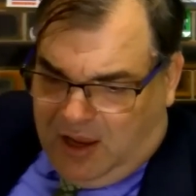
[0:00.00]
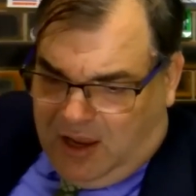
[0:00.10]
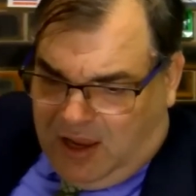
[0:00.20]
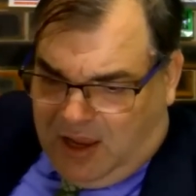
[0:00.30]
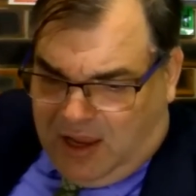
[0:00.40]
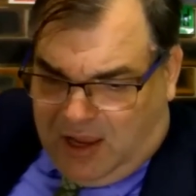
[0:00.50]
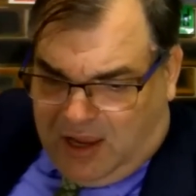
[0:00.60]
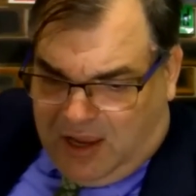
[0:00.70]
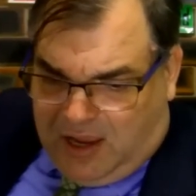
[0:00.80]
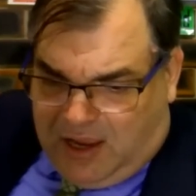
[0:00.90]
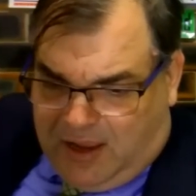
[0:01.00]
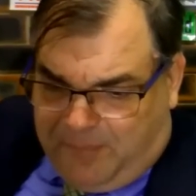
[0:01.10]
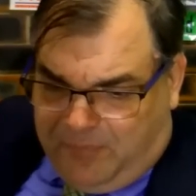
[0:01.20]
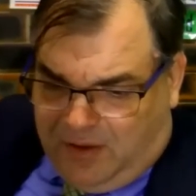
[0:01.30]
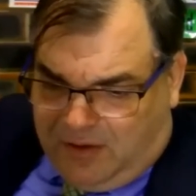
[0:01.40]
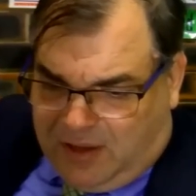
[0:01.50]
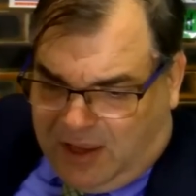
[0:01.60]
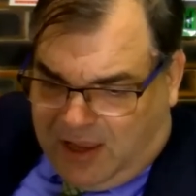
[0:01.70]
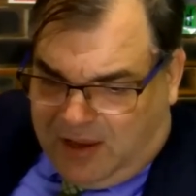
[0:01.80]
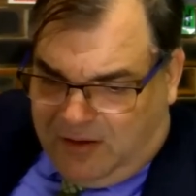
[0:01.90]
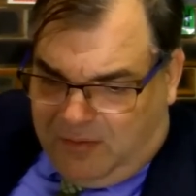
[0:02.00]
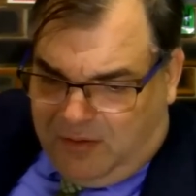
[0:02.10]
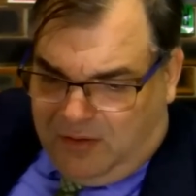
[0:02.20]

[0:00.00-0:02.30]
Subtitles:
Okay.